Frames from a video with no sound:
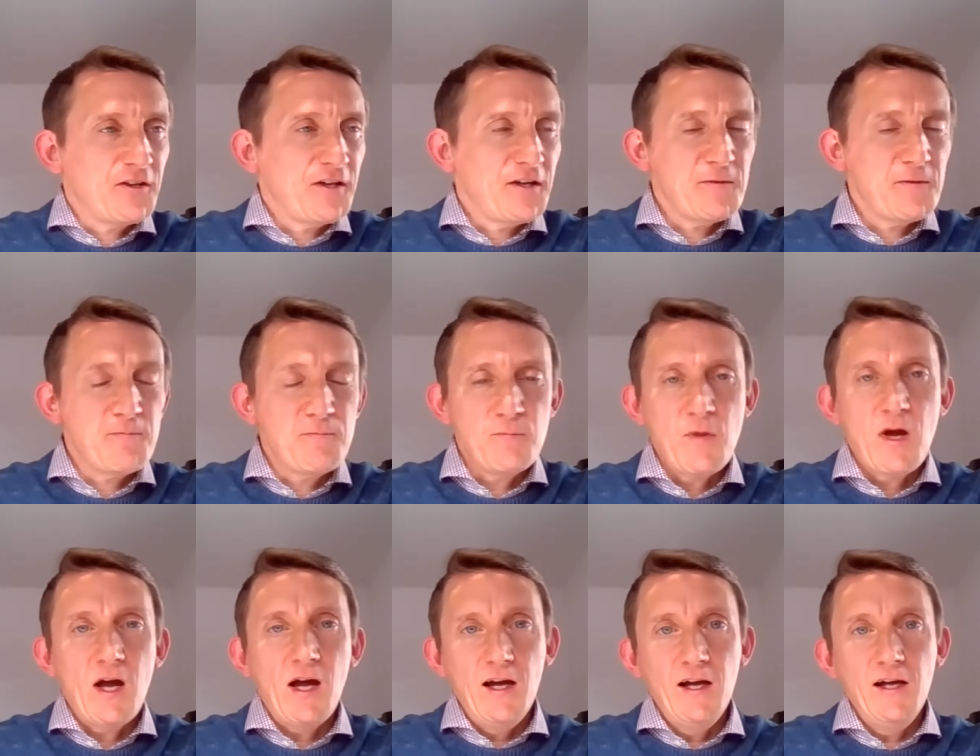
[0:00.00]

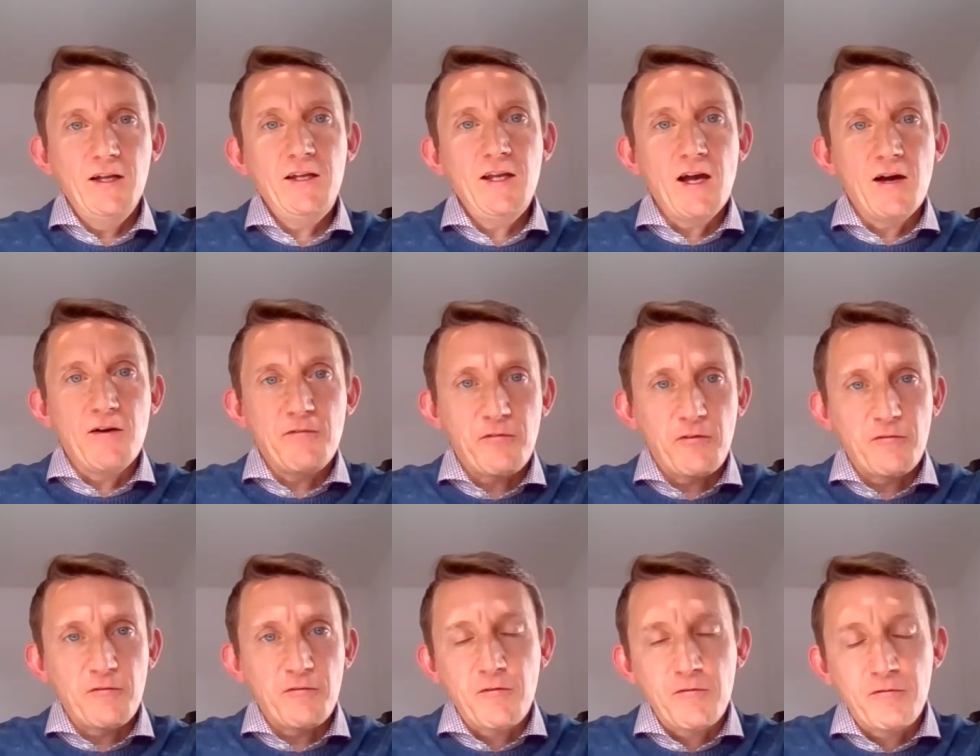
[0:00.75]
Um, yeah,
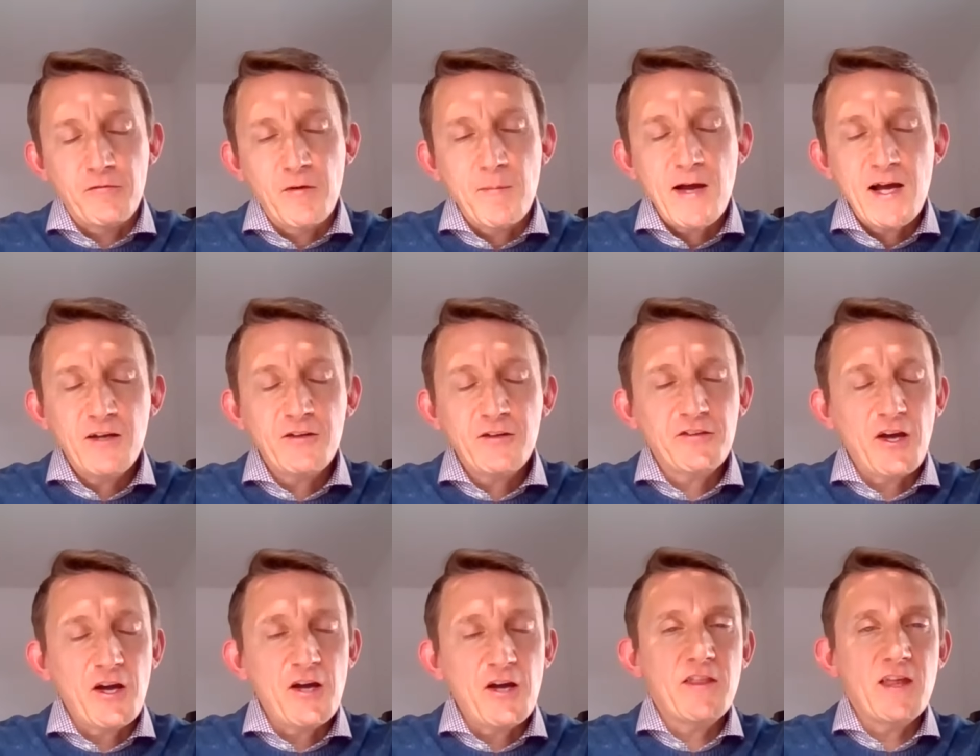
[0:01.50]
for, for, from our
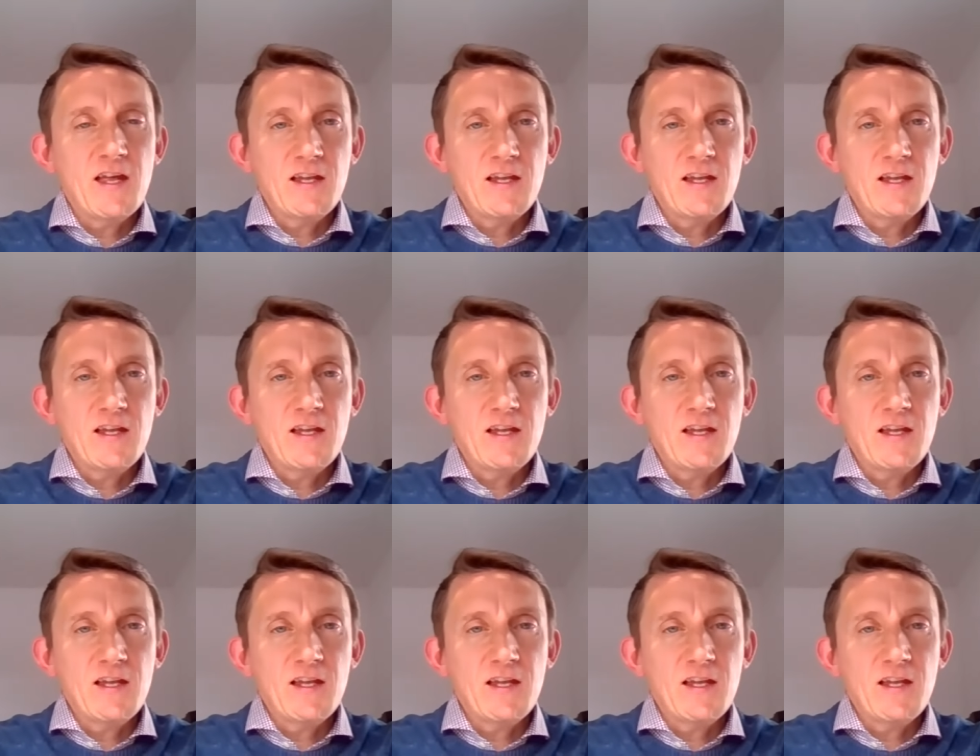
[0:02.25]
side,